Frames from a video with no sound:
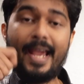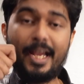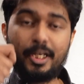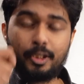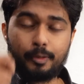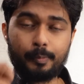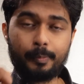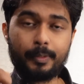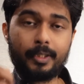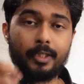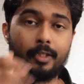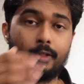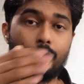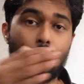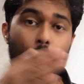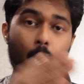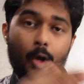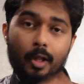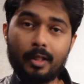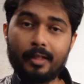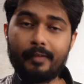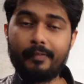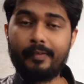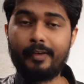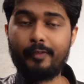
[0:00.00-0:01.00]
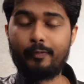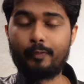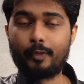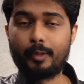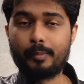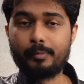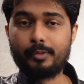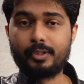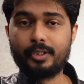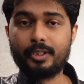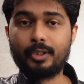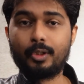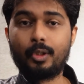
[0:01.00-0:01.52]
expert all the way
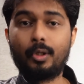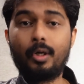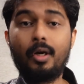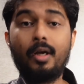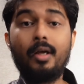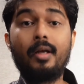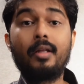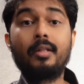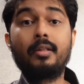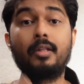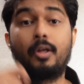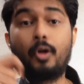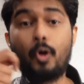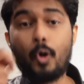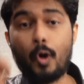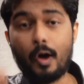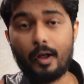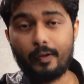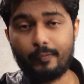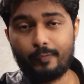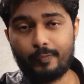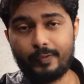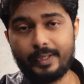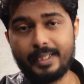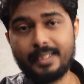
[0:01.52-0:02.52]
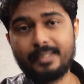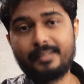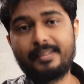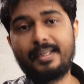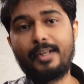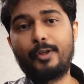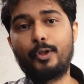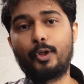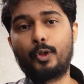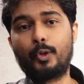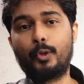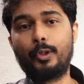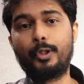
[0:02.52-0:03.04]
from zero, the confidence
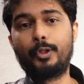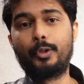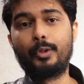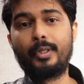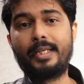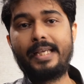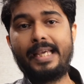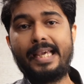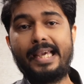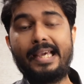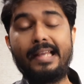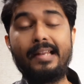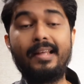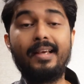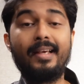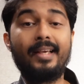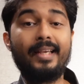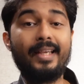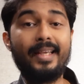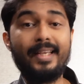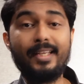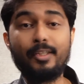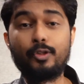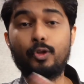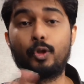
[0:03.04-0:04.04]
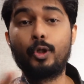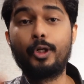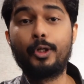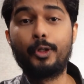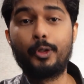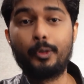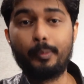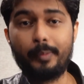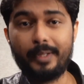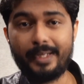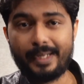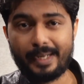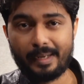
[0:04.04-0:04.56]
that you're going to gain is going
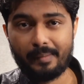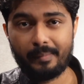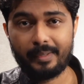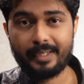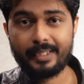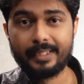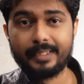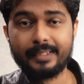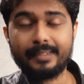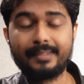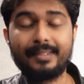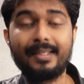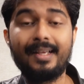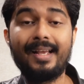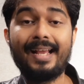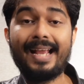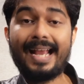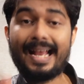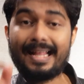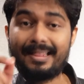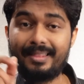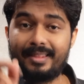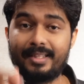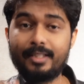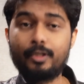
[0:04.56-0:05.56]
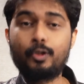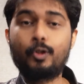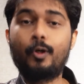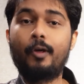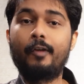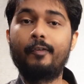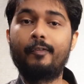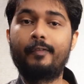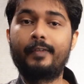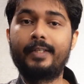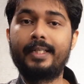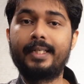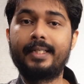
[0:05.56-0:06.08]
to be tremendous. And this
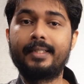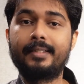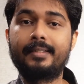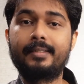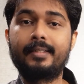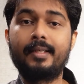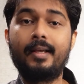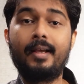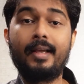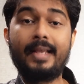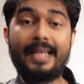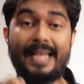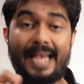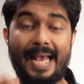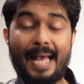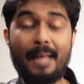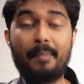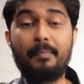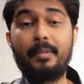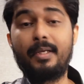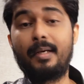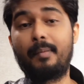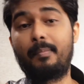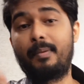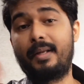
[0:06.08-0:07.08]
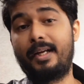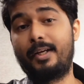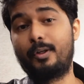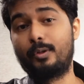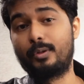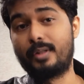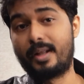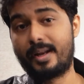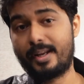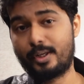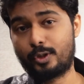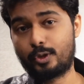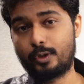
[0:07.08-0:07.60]
confidence can be applied to
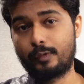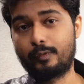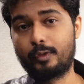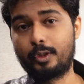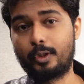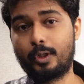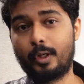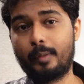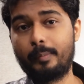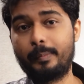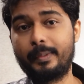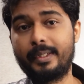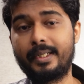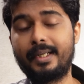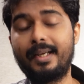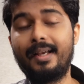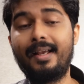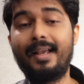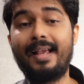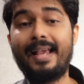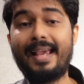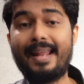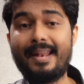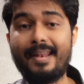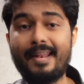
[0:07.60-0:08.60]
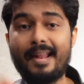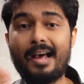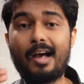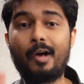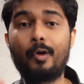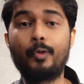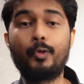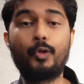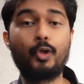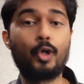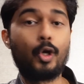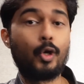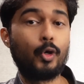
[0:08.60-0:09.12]
the rest of the topic. And now
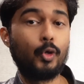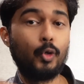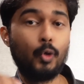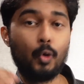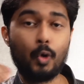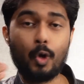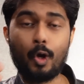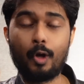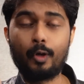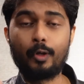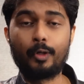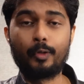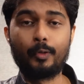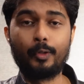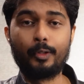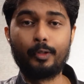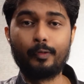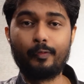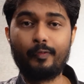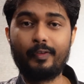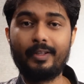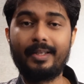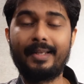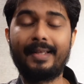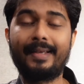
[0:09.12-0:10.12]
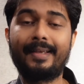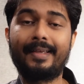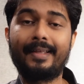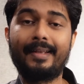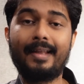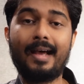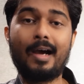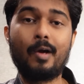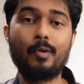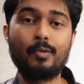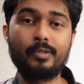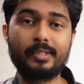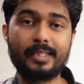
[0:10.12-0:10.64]
you're no longer going to feel like an
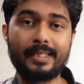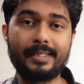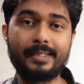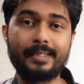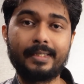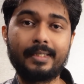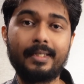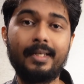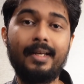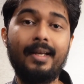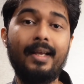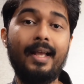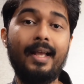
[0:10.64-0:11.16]
outsider